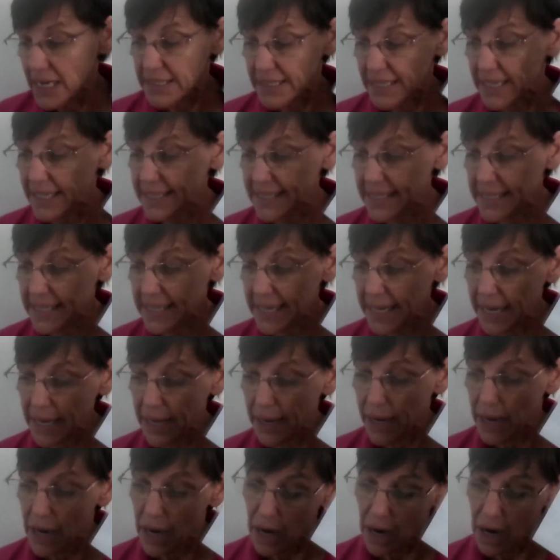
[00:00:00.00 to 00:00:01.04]
so let's
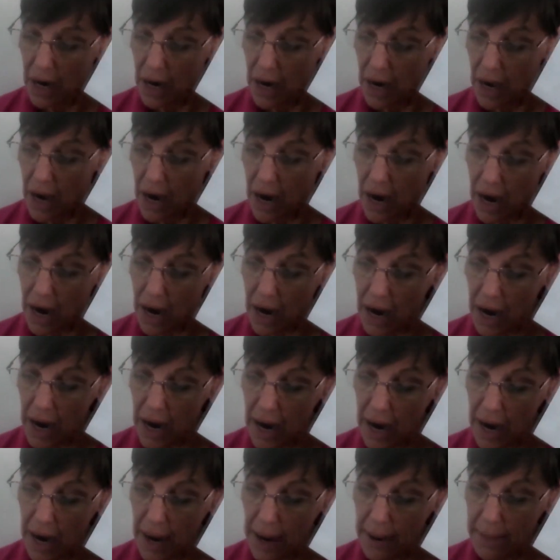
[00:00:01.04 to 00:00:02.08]
see.
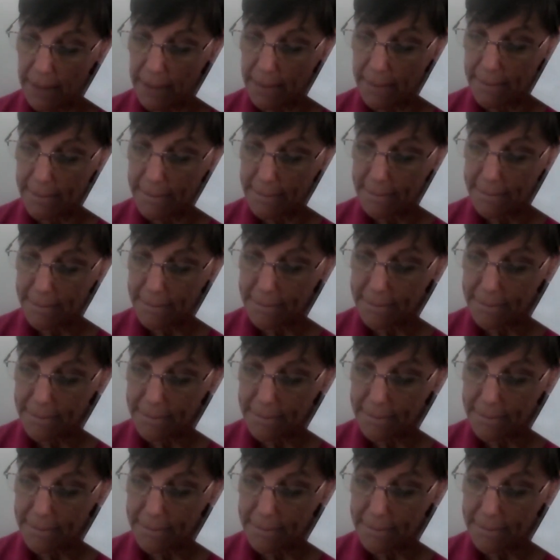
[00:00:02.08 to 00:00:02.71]
Got